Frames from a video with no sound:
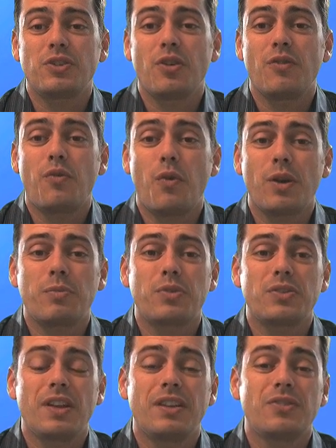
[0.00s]
ratio of
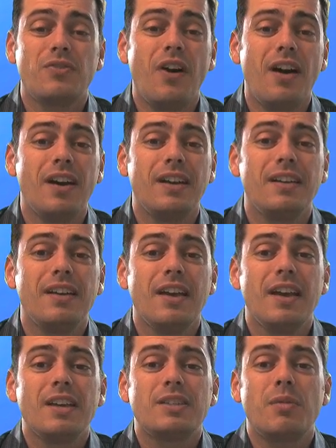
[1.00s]
40% is fine,
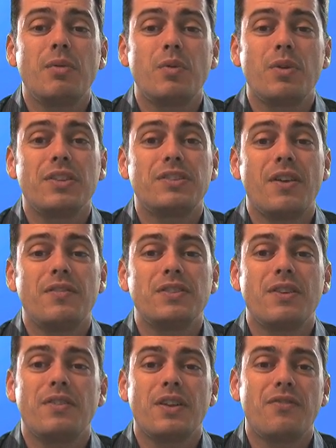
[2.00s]
someone with a
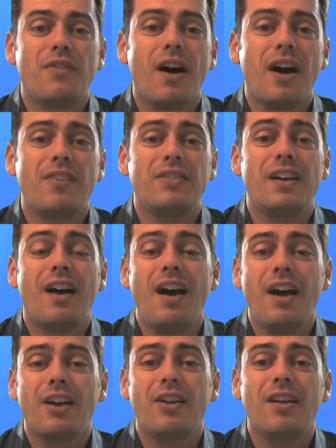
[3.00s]
775 and
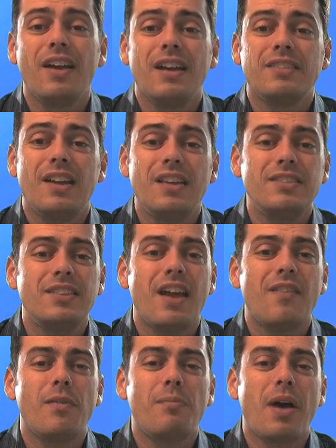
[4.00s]
higher tends
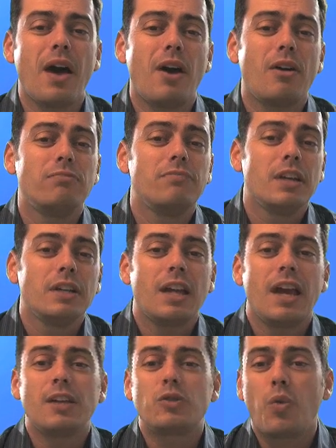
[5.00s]
to have about
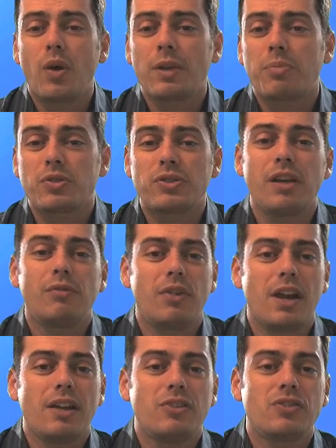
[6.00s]
a
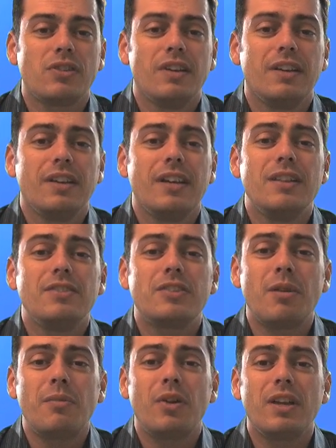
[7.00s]
20% range. In
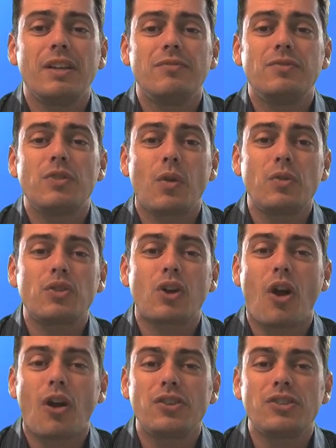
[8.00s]
summary, don't
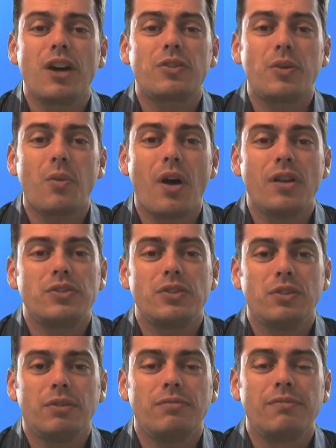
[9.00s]
charge out the
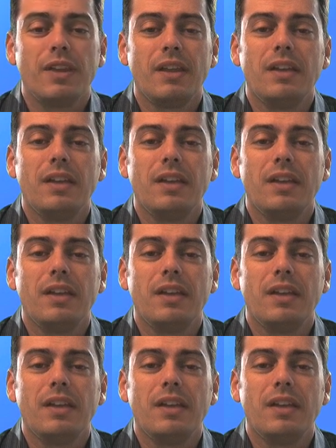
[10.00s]
wazoo.